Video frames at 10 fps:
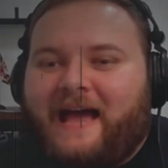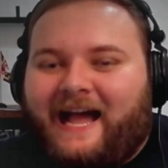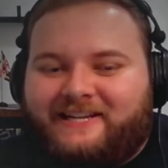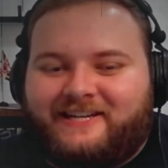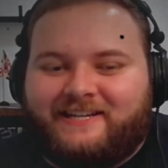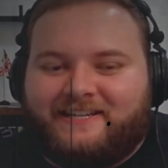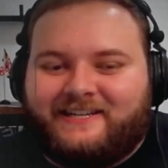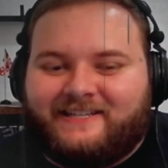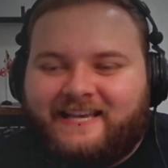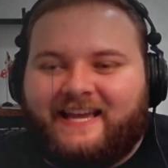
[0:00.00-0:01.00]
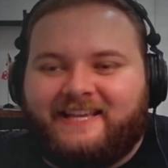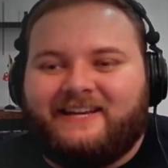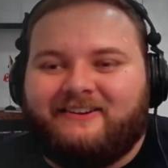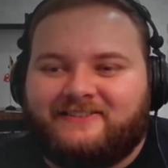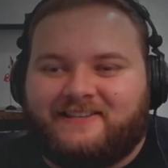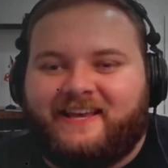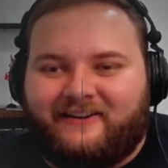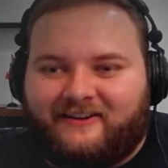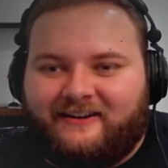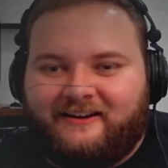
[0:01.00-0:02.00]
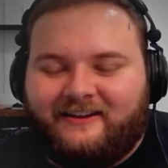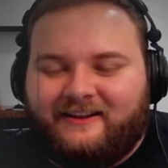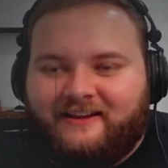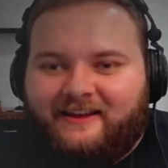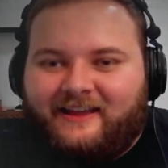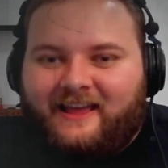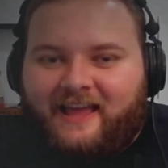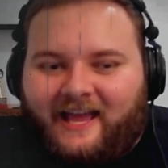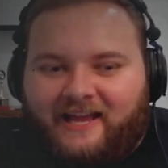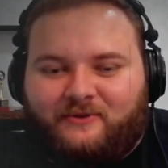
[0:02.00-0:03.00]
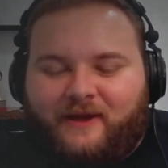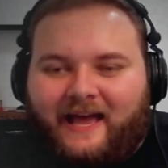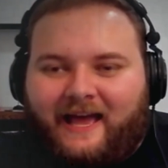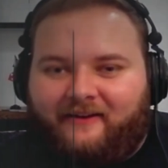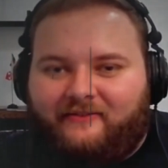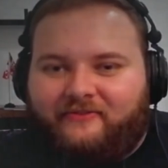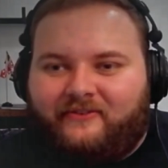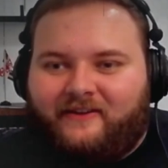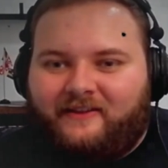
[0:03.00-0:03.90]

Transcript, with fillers: back 10 years later, and you have